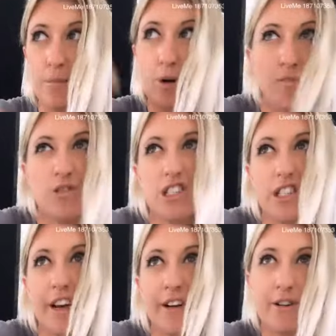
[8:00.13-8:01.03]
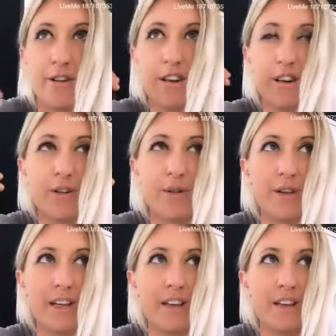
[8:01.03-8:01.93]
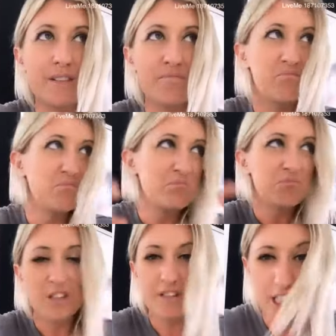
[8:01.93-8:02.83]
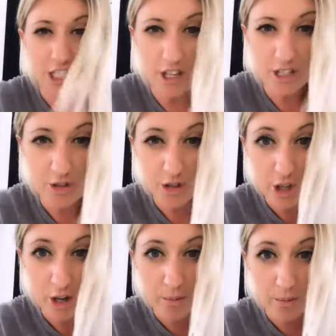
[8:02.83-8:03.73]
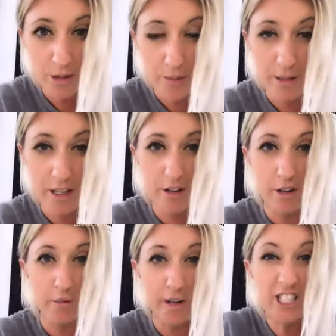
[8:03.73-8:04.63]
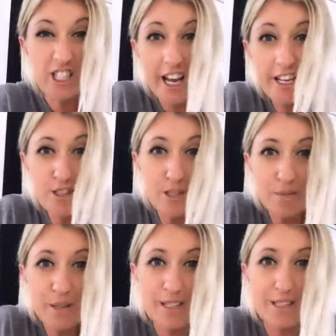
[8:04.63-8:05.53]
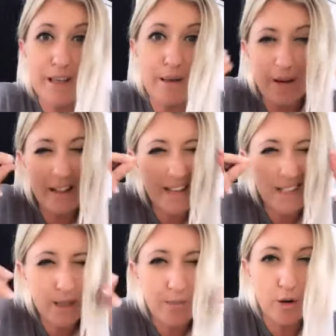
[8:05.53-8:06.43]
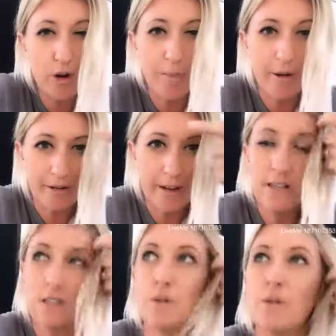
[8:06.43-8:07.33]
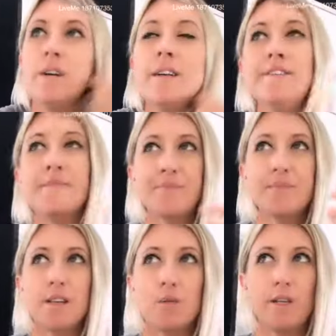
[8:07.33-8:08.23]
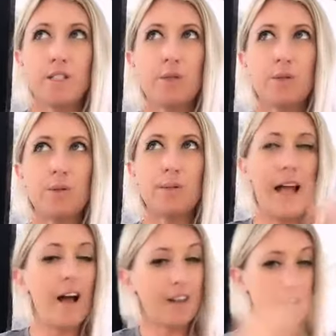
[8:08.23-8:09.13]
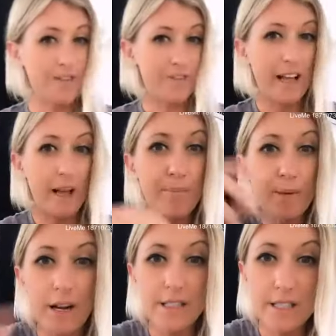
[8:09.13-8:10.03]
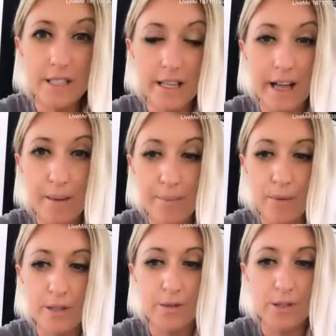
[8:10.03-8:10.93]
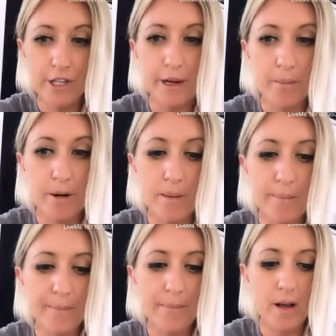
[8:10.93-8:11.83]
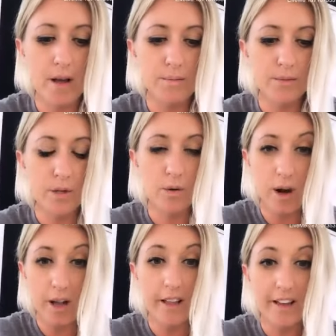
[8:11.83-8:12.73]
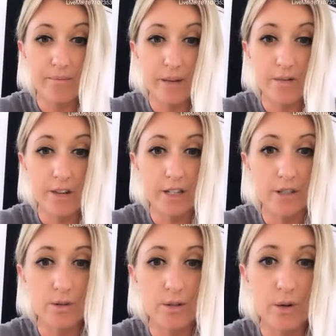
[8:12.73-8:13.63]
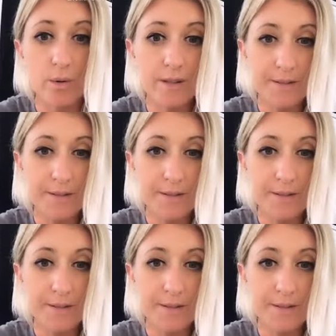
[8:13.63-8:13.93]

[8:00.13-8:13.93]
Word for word: their mom just died or you know like they just lost their job or something you know you can change somebody's day by like a simple comment right so we do that on a different app but on this app we do a share mob um, so on live me if you guys don't know